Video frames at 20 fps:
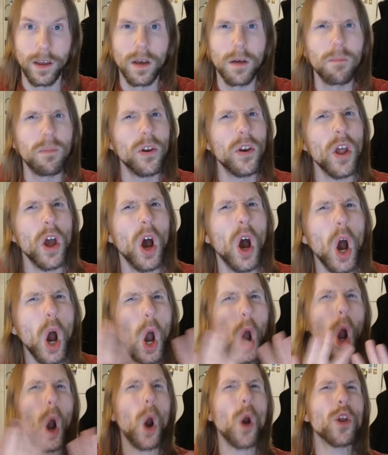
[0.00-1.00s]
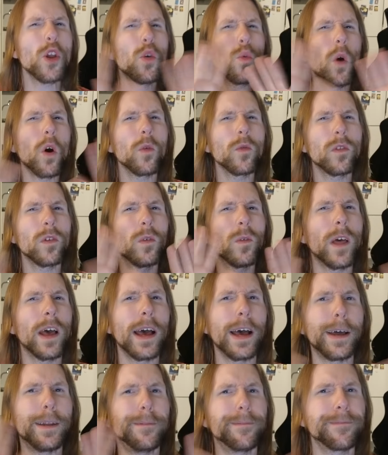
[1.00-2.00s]
But no, you won't do
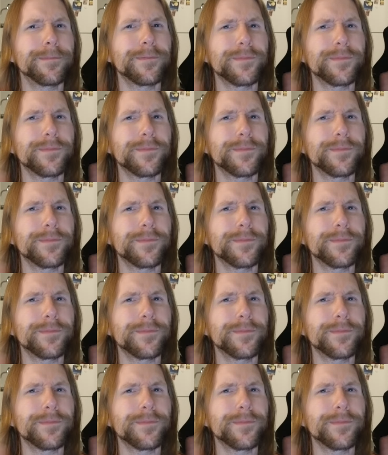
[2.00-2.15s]
that.